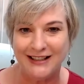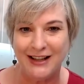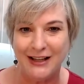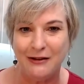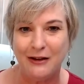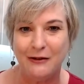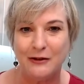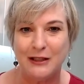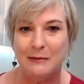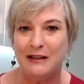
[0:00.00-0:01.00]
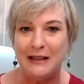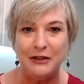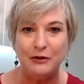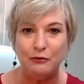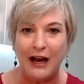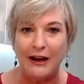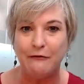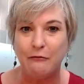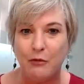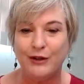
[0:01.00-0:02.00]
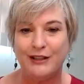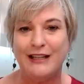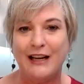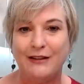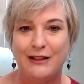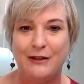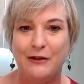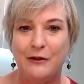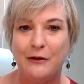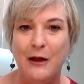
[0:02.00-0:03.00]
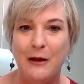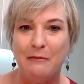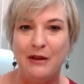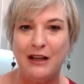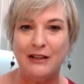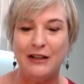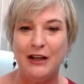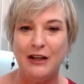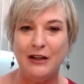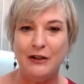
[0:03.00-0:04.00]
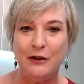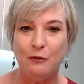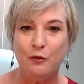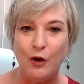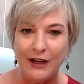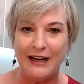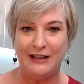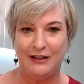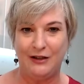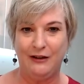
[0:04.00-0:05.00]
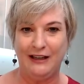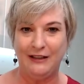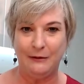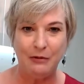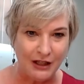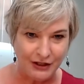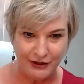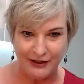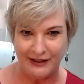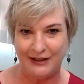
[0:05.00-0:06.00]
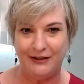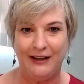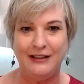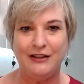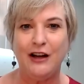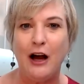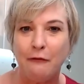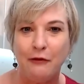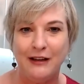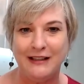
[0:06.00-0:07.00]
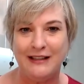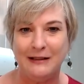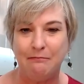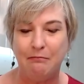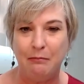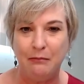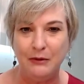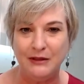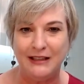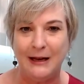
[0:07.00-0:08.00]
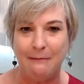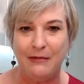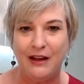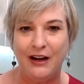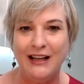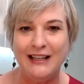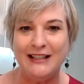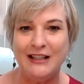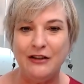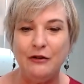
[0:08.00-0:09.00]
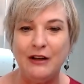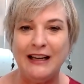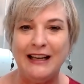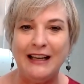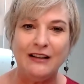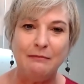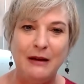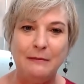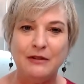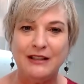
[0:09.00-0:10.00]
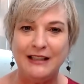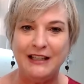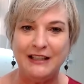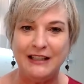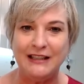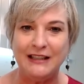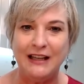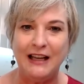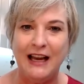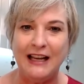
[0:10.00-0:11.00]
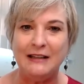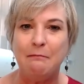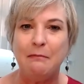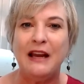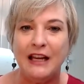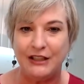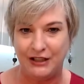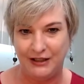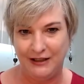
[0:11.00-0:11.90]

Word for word: so that you can ultimately drive more sales to you because your wording is correct, your posturing is correct, your confidence is boosted up there. So you can get on people's stages and pitch.